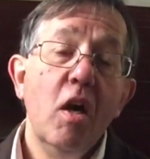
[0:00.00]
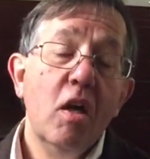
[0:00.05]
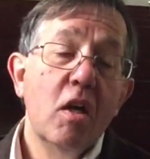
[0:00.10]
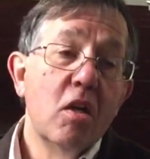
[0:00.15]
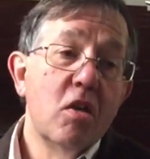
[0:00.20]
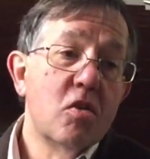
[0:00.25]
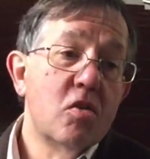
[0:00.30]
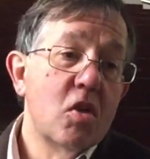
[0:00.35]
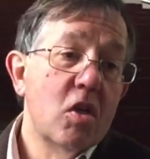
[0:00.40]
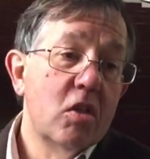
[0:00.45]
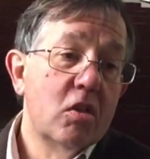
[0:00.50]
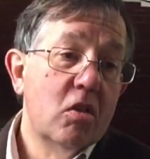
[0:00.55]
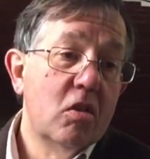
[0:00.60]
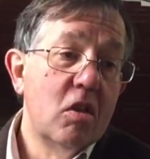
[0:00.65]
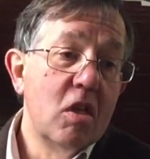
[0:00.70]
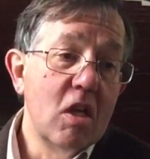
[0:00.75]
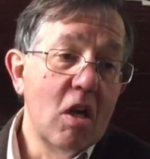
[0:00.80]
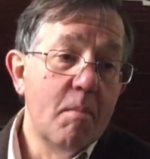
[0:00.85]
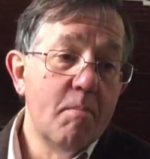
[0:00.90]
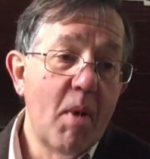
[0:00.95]
Is it
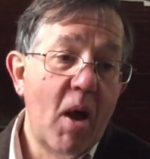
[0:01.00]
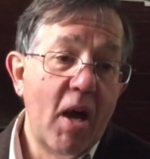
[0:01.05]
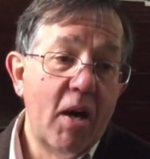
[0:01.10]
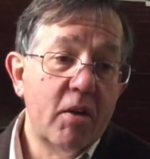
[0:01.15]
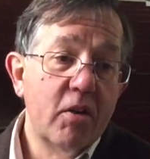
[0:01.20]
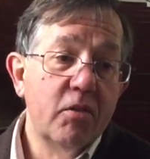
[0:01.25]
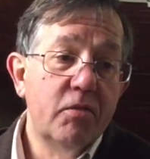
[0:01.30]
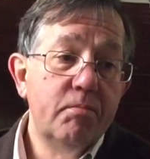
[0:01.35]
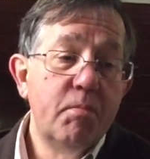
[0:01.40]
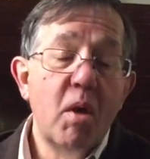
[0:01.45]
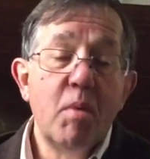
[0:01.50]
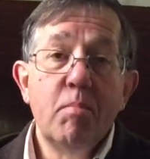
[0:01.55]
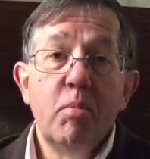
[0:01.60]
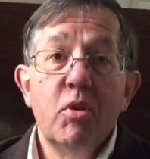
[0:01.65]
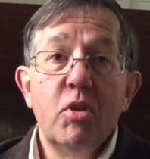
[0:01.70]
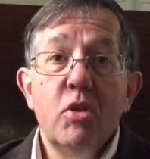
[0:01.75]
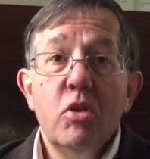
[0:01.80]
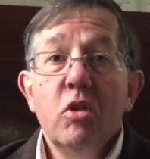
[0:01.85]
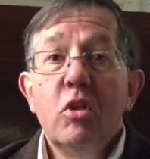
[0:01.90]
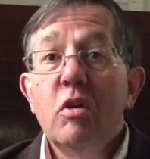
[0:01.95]
the amount of people
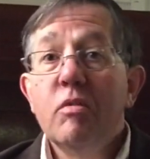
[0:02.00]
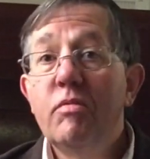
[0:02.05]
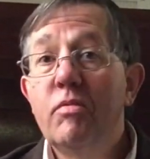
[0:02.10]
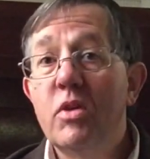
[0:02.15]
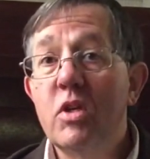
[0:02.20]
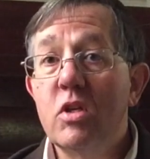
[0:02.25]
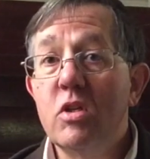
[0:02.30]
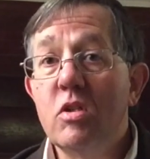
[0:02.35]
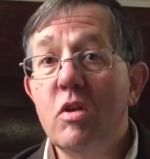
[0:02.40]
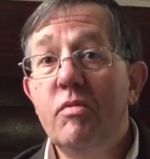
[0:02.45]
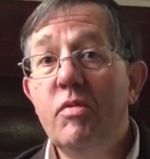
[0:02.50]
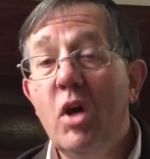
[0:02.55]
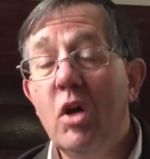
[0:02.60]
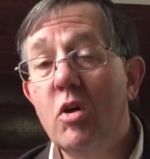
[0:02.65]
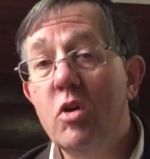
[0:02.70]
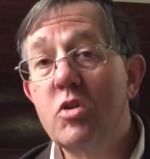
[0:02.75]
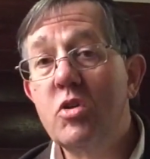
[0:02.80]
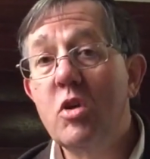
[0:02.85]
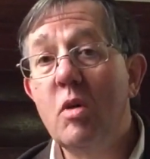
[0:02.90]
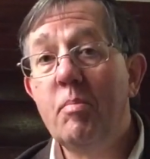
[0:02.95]
that you could fit in the
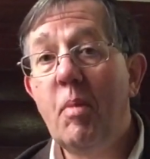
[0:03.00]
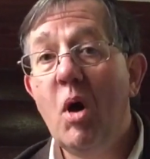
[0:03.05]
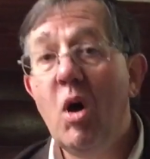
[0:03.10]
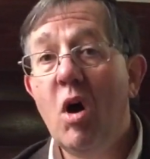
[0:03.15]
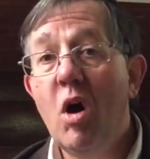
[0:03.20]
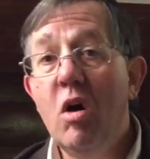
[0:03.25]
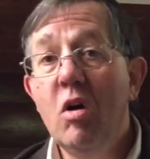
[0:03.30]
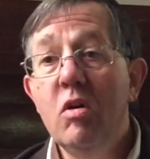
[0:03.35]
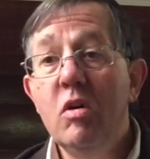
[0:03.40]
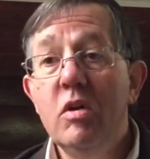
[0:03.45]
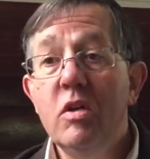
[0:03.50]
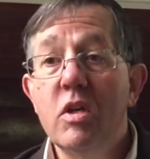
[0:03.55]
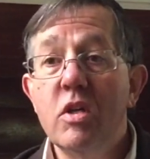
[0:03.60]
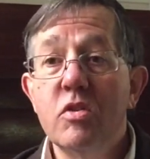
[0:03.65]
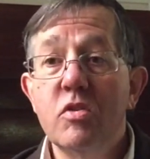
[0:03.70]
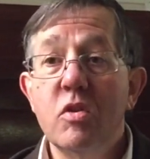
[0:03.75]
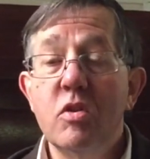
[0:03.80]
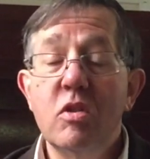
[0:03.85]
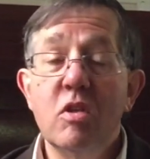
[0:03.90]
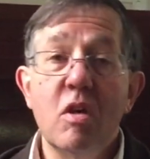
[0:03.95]
fellowship hall?
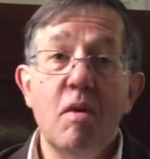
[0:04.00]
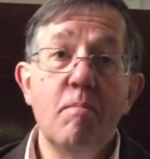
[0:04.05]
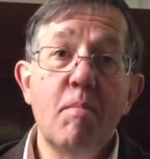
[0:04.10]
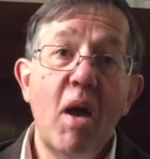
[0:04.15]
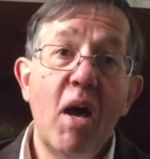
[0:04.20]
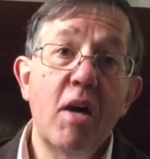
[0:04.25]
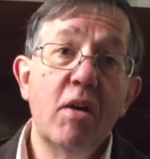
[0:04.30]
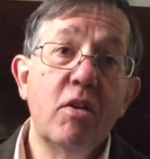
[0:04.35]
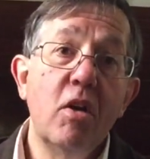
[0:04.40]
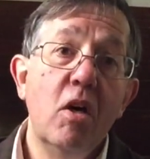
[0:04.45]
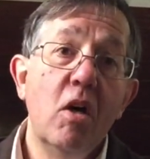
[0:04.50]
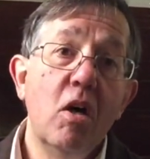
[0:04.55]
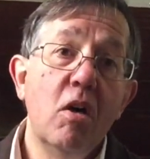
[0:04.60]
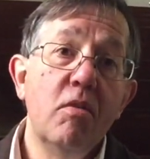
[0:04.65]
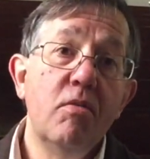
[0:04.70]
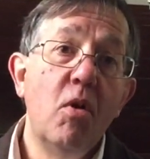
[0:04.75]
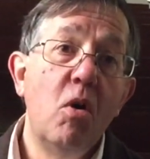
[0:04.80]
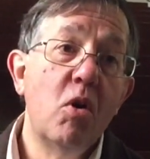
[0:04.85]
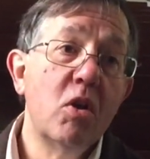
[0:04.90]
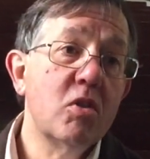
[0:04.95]
Is it the amount
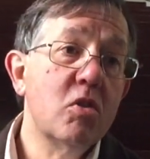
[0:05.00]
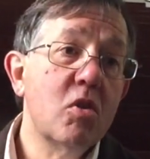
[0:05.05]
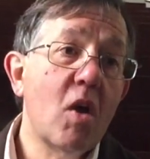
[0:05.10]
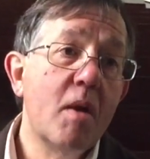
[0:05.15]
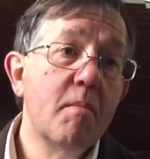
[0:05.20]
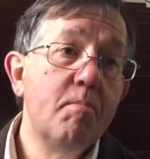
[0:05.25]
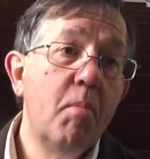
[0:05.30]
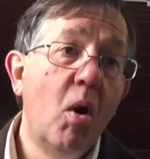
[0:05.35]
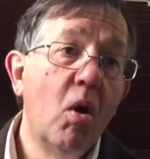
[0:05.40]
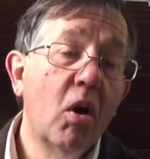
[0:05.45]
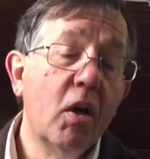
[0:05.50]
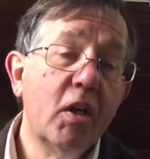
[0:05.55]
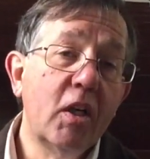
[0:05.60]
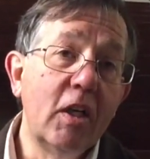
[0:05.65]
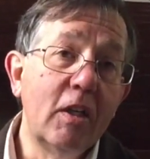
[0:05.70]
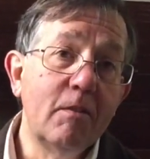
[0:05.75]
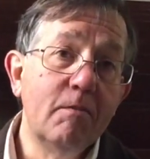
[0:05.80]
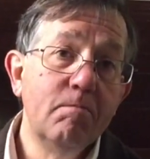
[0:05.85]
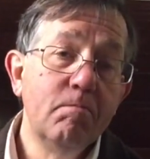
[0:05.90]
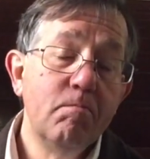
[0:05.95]
of on-site
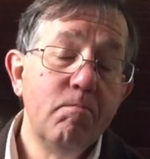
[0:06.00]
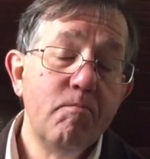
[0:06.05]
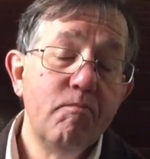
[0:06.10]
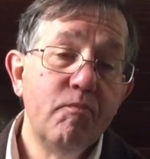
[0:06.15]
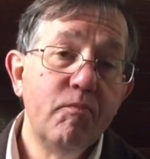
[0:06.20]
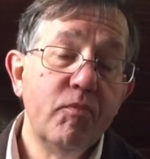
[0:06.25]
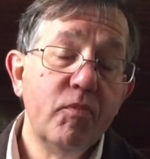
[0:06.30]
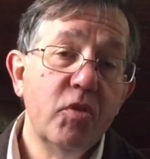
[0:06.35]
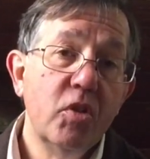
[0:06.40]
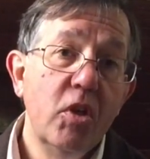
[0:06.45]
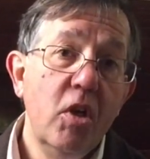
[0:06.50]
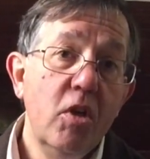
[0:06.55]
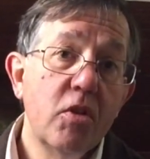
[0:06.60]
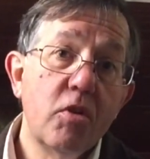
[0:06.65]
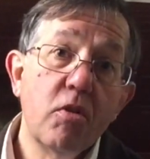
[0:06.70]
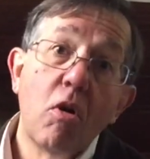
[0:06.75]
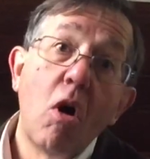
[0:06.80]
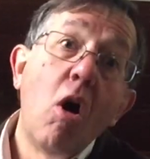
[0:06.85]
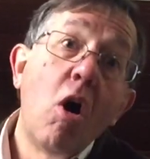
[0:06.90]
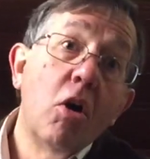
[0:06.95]
parking?
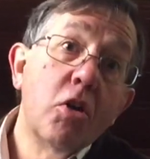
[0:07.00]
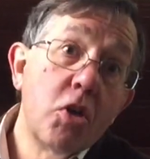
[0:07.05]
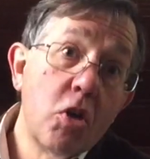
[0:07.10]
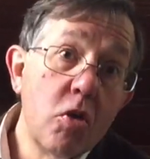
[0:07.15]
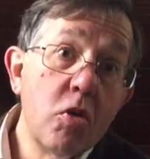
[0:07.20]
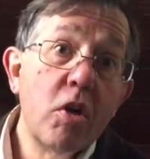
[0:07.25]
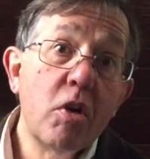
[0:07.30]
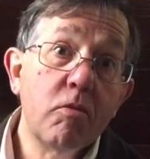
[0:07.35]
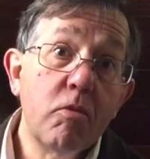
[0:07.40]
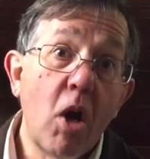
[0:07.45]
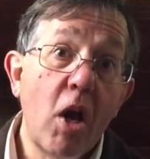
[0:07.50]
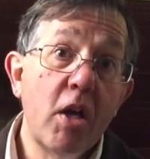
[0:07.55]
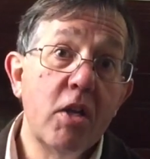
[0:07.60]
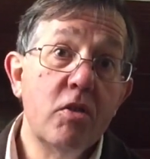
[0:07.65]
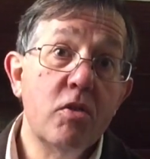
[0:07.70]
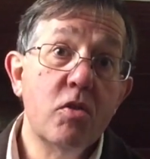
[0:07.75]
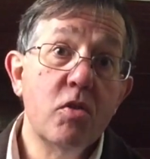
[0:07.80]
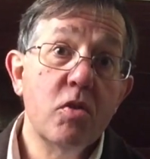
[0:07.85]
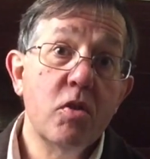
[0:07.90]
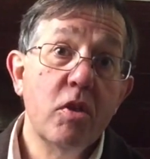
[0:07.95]
They're all unit
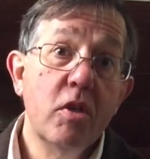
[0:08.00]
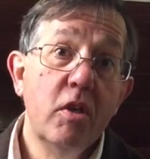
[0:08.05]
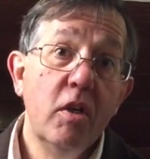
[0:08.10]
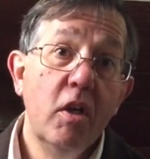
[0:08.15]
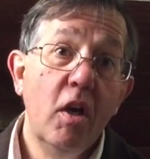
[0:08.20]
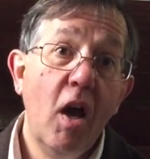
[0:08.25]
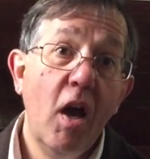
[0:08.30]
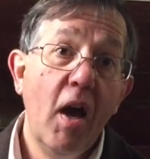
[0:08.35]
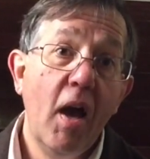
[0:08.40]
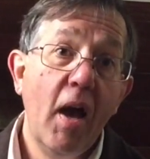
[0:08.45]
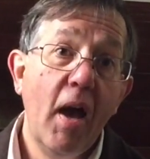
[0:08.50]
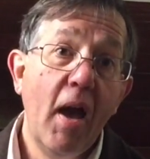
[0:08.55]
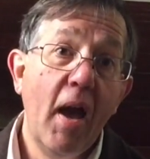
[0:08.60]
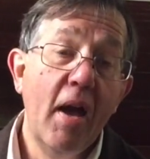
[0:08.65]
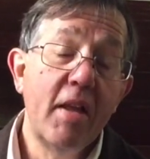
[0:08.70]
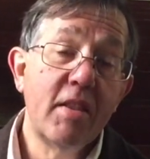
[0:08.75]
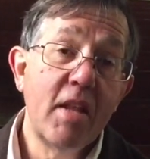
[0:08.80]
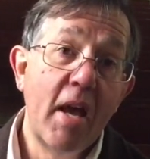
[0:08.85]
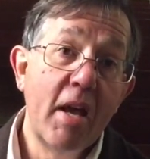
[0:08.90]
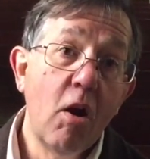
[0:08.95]
rates,
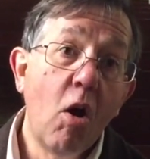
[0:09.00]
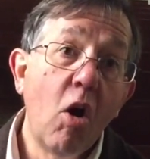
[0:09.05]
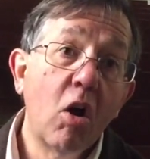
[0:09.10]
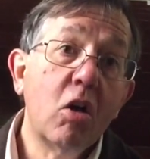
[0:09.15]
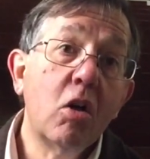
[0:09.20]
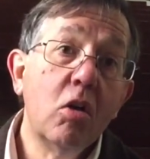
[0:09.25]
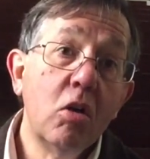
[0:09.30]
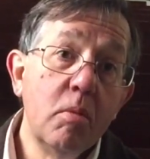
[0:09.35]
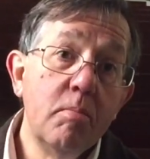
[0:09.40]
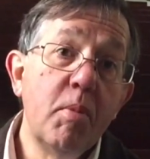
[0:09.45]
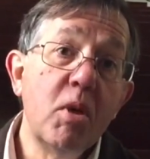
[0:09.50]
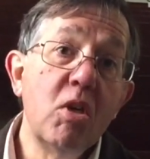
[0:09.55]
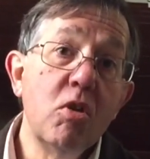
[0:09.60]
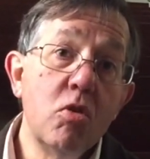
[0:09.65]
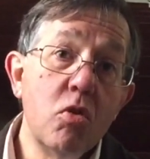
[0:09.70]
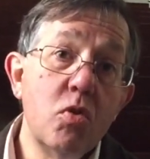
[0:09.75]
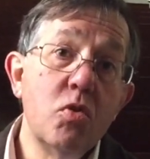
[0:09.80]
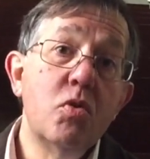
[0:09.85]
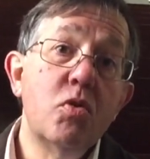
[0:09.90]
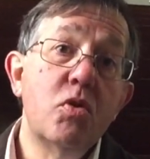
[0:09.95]
and they all could be
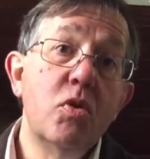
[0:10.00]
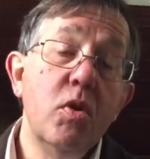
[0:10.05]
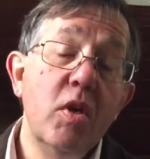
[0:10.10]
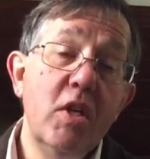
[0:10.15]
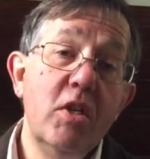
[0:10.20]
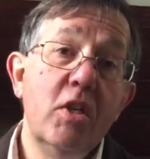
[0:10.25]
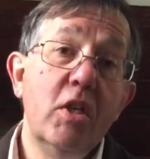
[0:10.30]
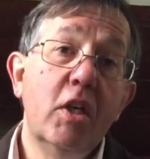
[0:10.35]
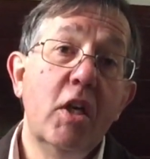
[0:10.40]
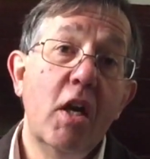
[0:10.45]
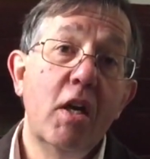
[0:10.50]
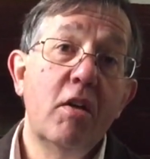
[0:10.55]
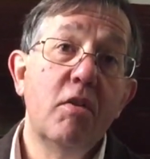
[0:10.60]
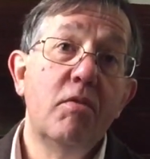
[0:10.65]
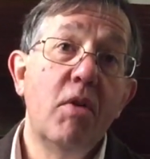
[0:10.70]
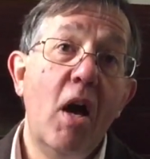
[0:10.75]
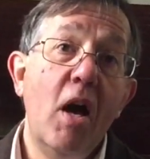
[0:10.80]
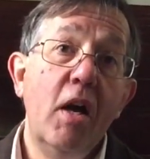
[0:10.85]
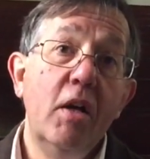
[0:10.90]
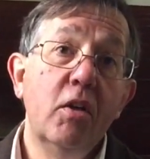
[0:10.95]
used to indicate a
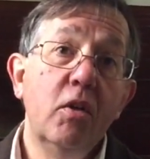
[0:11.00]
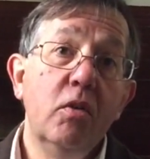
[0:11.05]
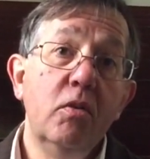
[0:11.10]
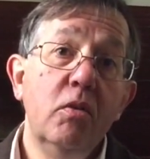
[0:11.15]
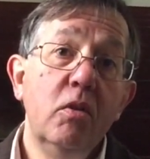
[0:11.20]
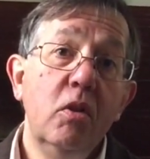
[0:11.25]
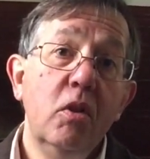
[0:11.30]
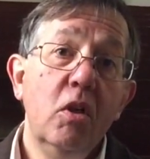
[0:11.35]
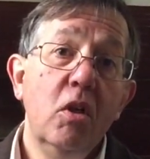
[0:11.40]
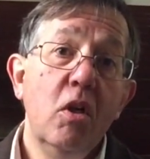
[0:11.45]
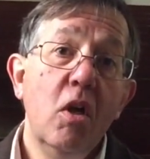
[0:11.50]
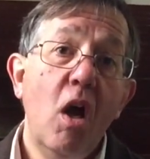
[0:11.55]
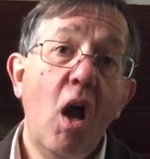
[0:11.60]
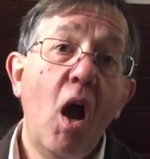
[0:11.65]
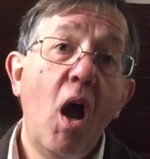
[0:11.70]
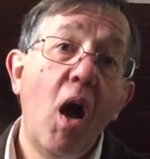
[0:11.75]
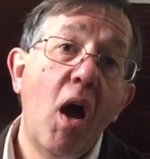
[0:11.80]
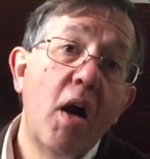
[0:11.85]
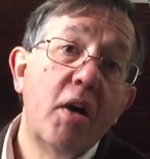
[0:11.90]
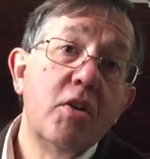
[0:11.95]
value.
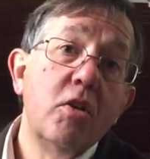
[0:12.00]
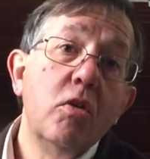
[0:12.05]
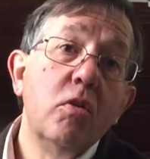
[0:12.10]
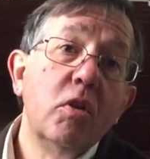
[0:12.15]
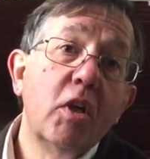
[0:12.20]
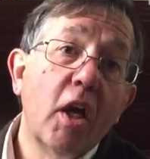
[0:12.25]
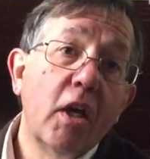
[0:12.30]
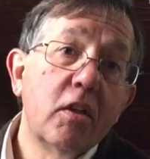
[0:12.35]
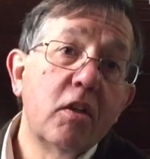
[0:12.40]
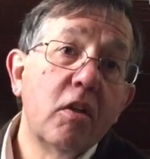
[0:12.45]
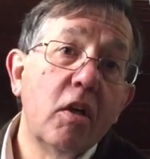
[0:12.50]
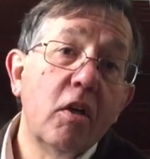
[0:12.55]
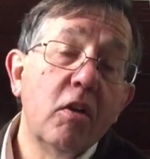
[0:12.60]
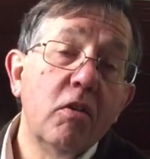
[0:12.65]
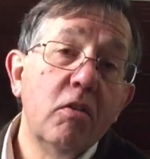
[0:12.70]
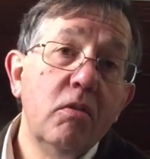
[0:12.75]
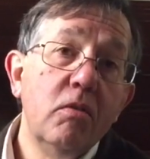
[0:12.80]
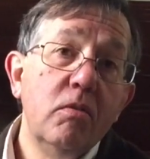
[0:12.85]
How do you get there?